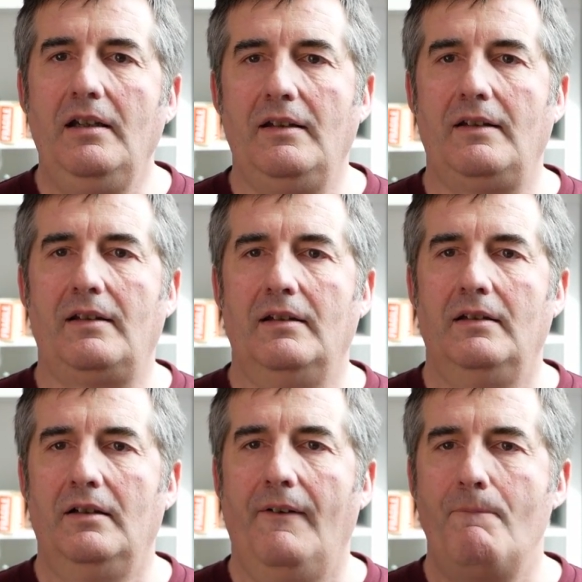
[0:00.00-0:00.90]
is
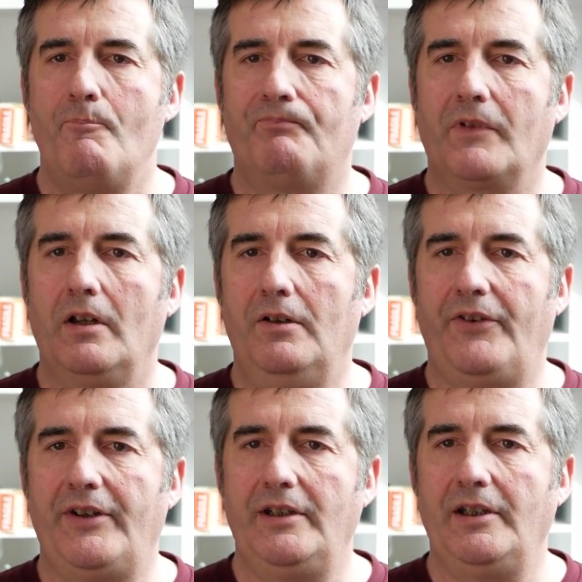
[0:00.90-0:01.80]
a
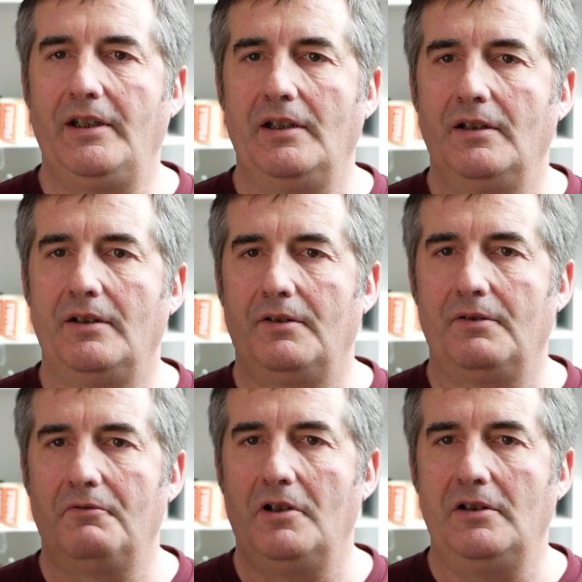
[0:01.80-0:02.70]
CD
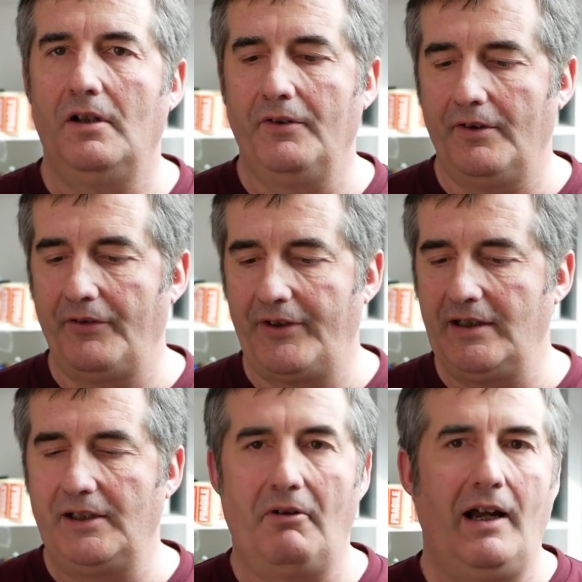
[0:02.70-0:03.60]
raw, a
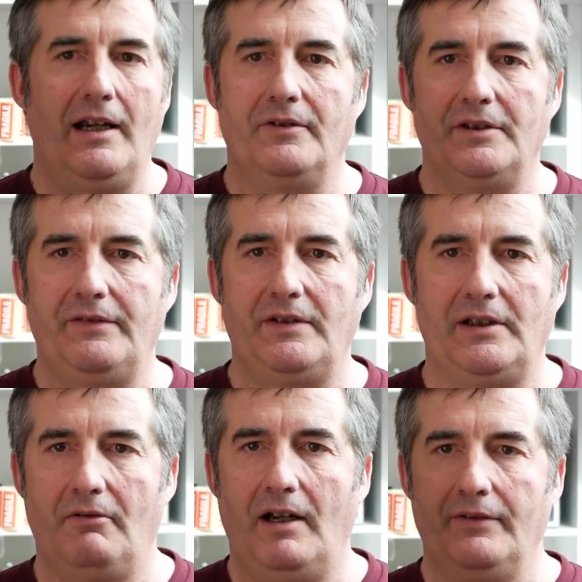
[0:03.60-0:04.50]
CD drive or a
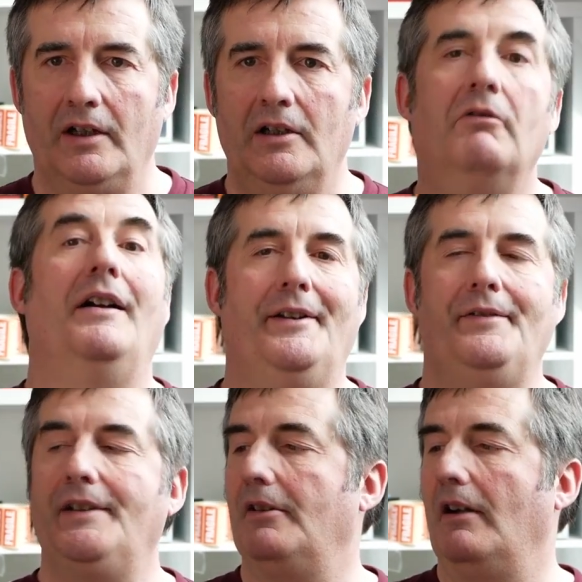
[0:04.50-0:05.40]
DVD drive. Well,
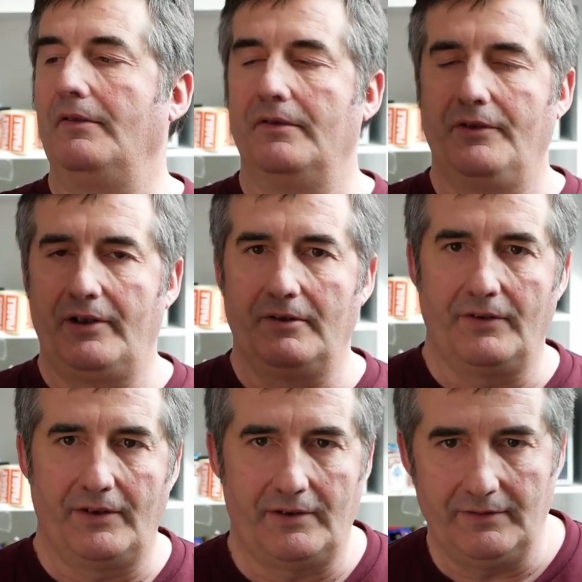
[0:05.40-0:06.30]
DVD drive, obviously,
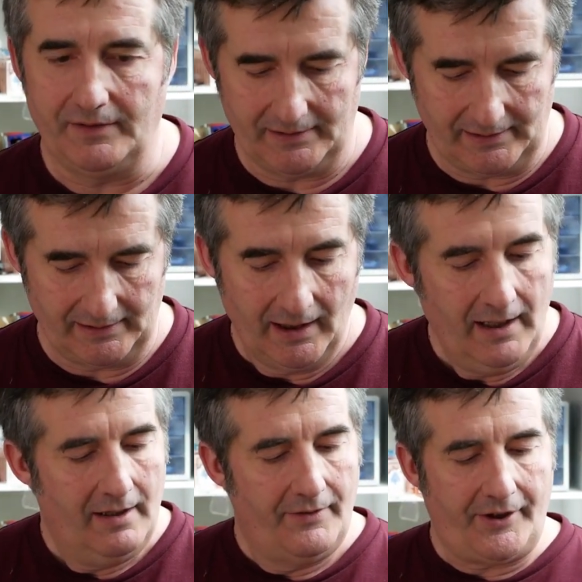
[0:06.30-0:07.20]
because it's DVD.
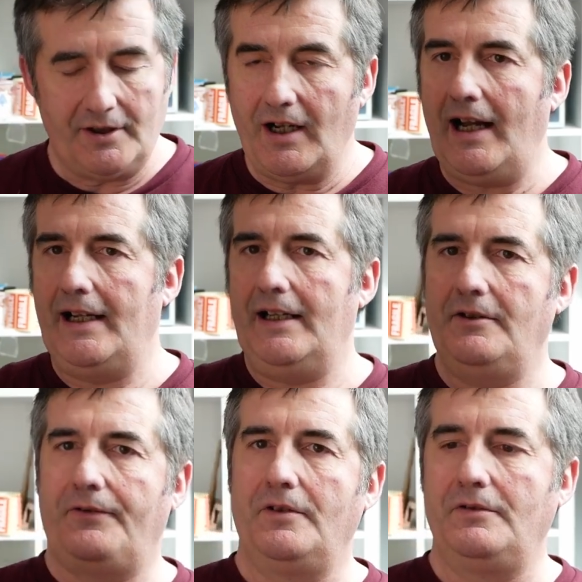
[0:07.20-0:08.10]
So I
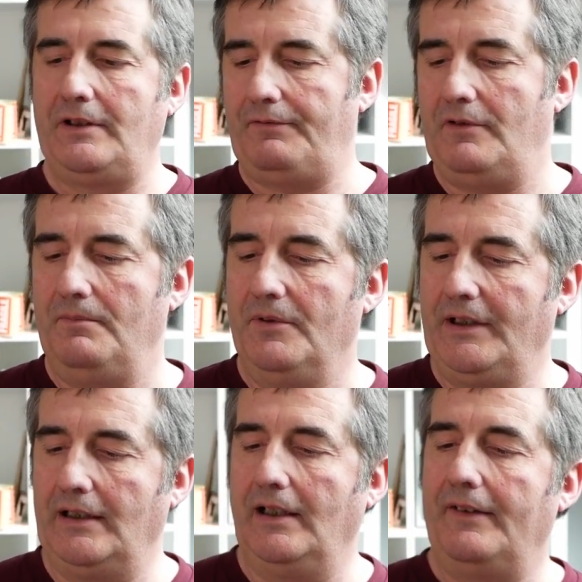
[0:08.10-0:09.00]
had a few different
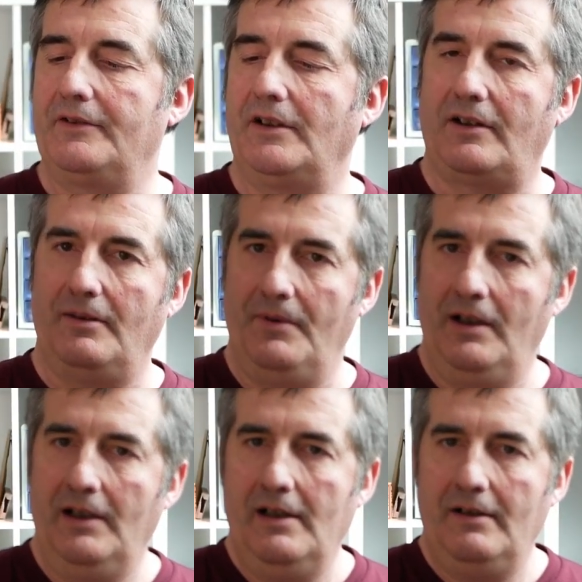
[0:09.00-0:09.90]
models. I've got some
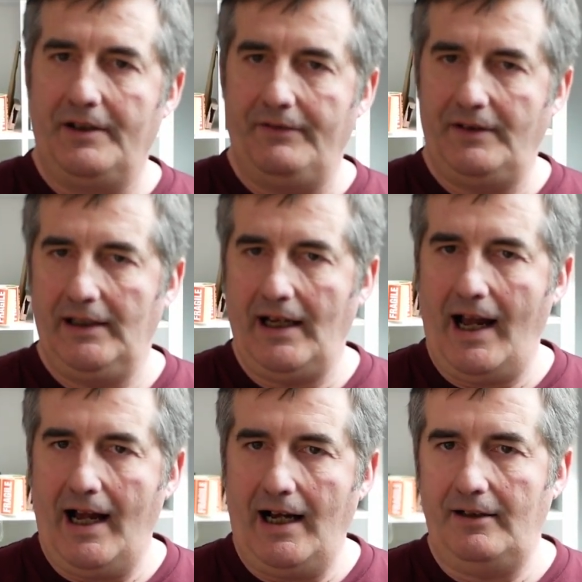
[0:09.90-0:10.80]

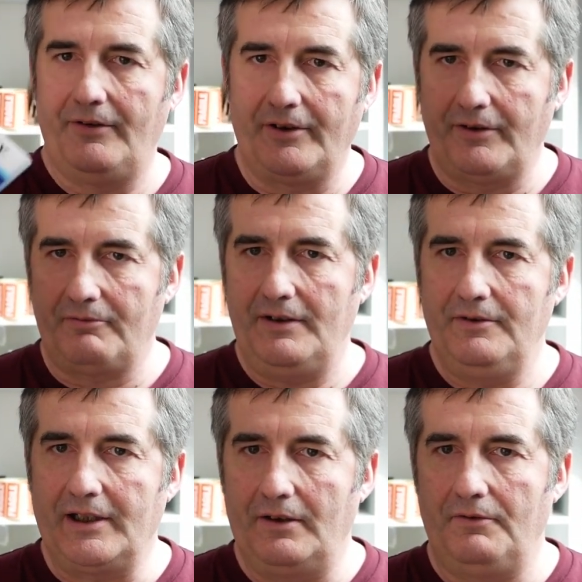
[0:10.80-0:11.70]
DVD-R. Those one
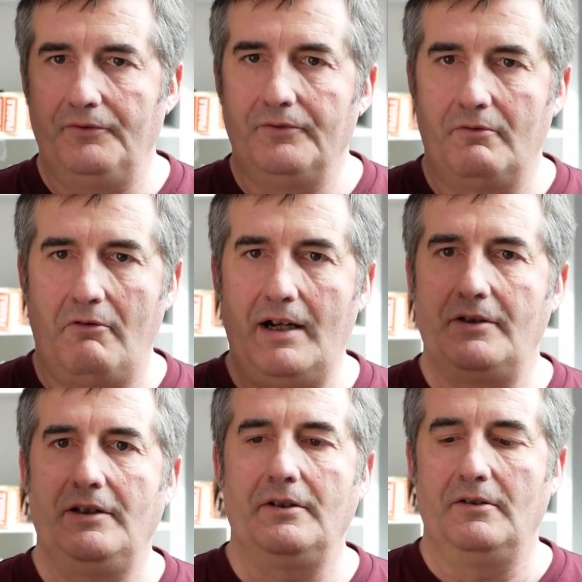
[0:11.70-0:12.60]
you can
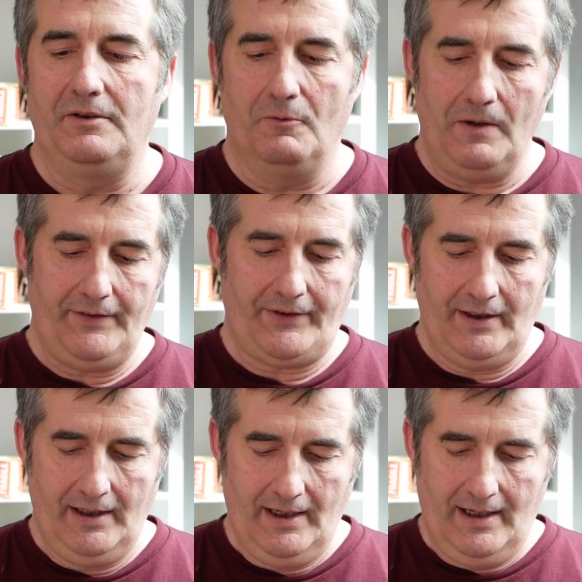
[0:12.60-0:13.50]
write on it only once.